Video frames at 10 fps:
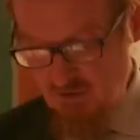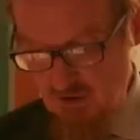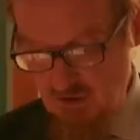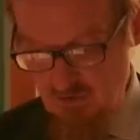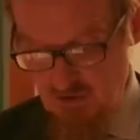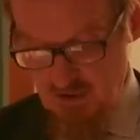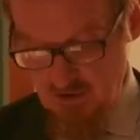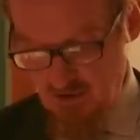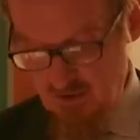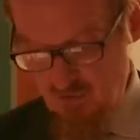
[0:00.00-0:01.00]
the keys,
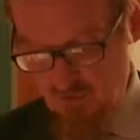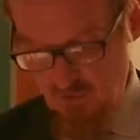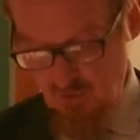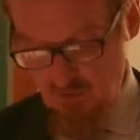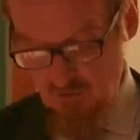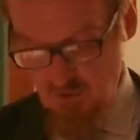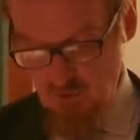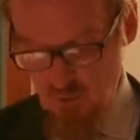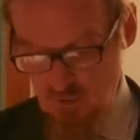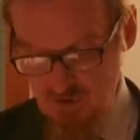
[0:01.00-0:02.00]
and gave the scholars
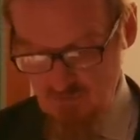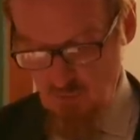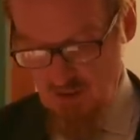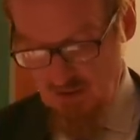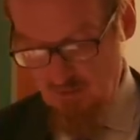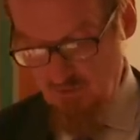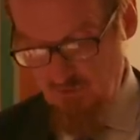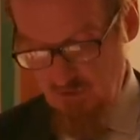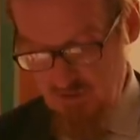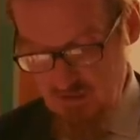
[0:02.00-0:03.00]
24 hours
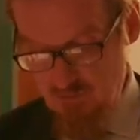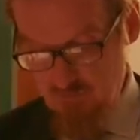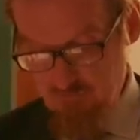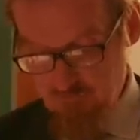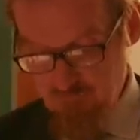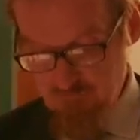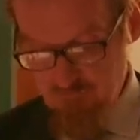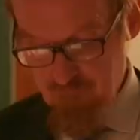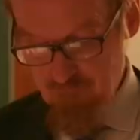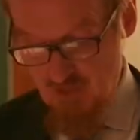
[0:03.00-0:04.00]
to leave.
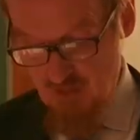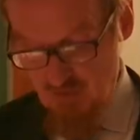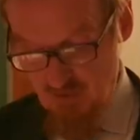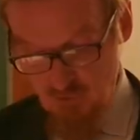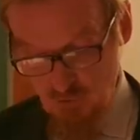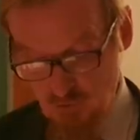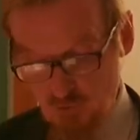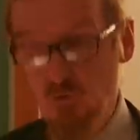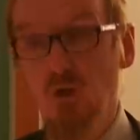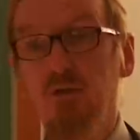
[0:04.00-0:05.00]
They and their students
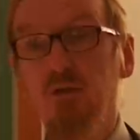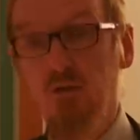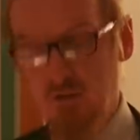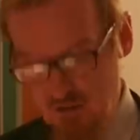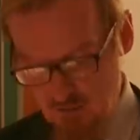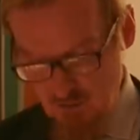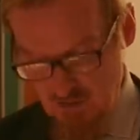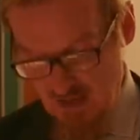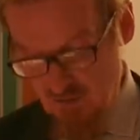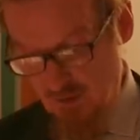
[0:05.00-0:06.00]
tried to continue in
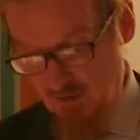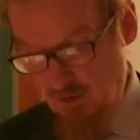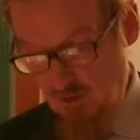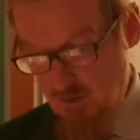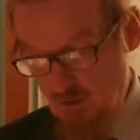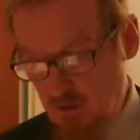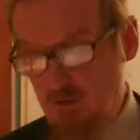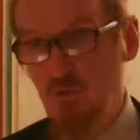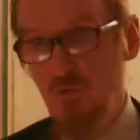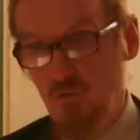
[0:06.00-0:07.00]
Erbil
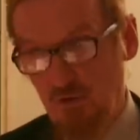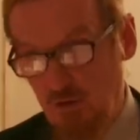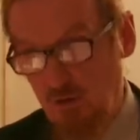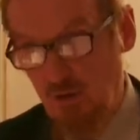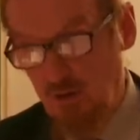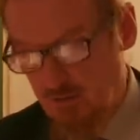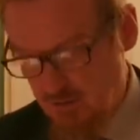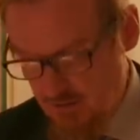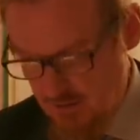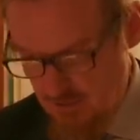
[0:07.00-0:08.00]
over the front line
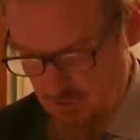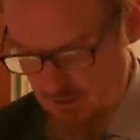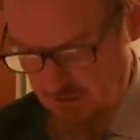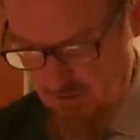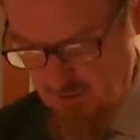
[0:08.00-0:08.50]
in Iraqi